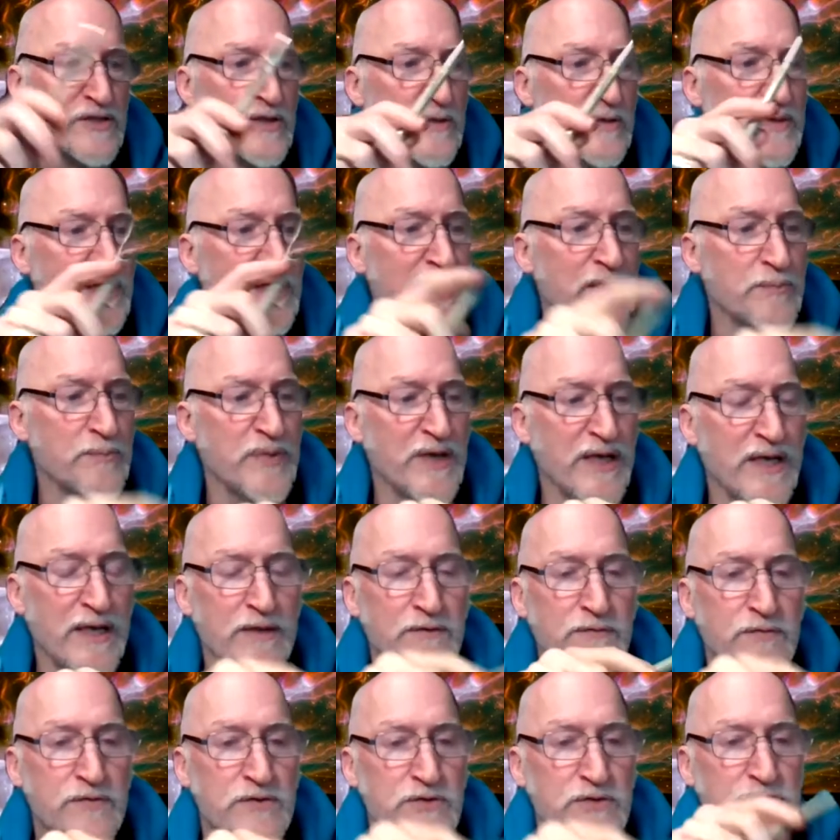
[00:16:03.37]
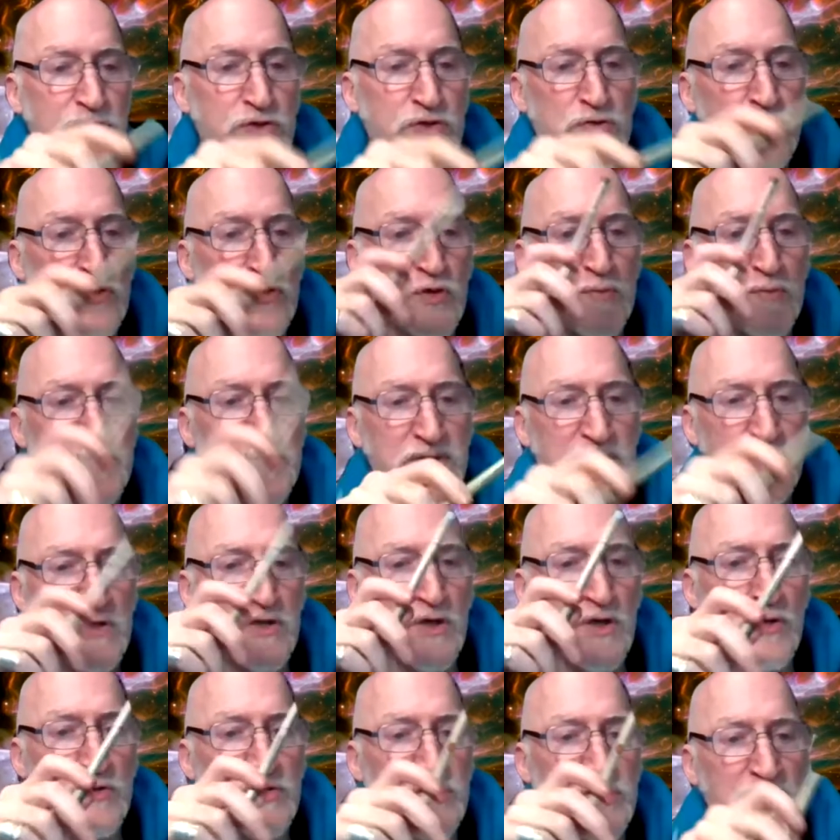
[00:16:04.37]
So I'm getting paid for the two groups and the
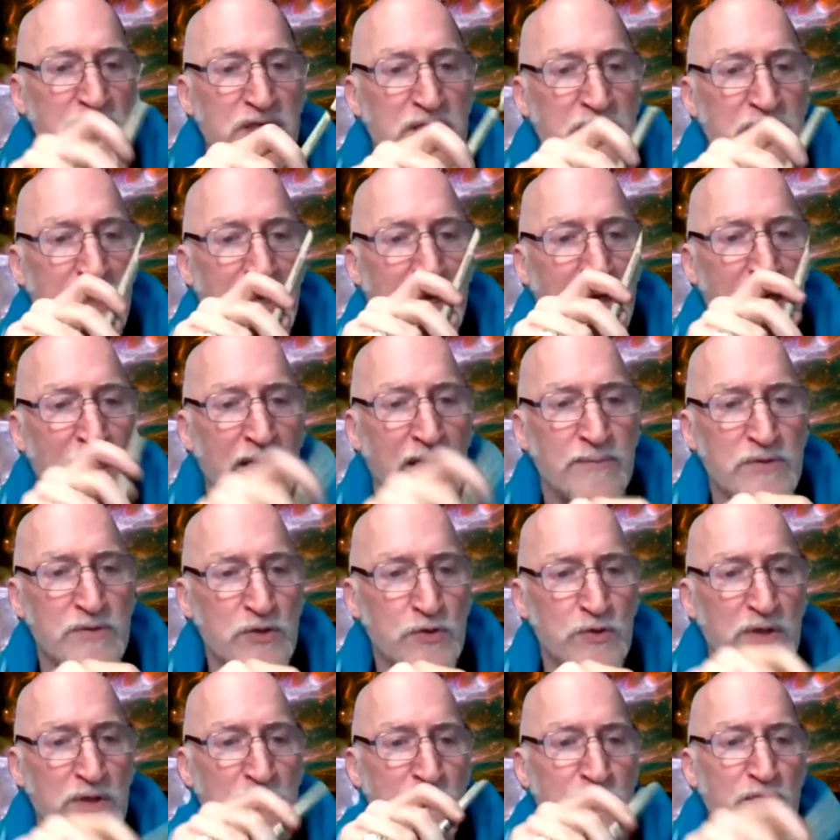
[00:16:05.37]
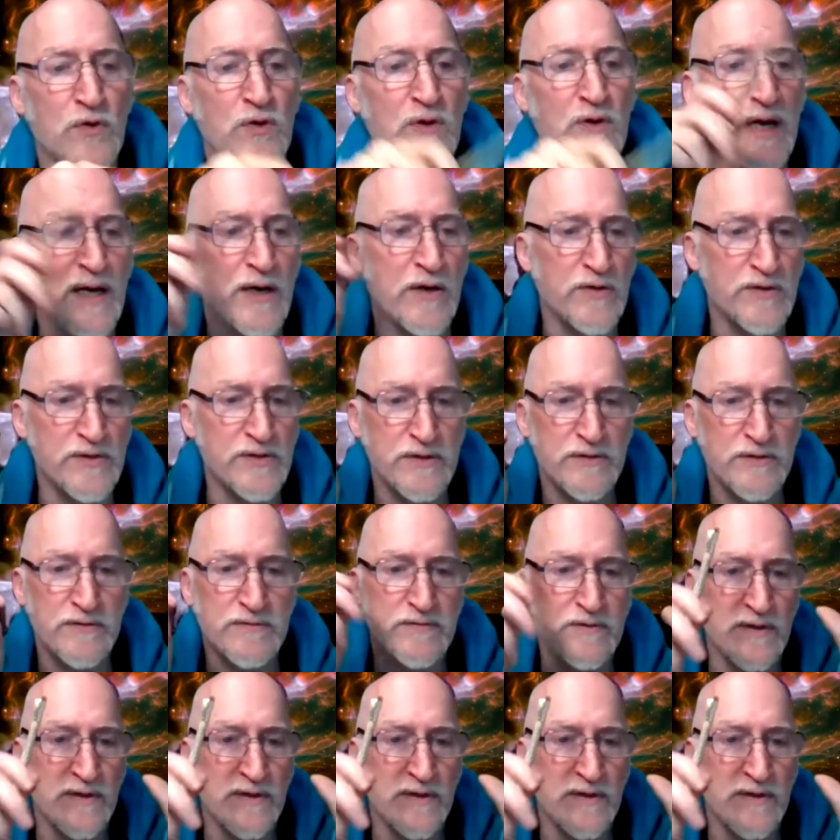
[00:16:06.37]
coaching, and I'm doing four hours of,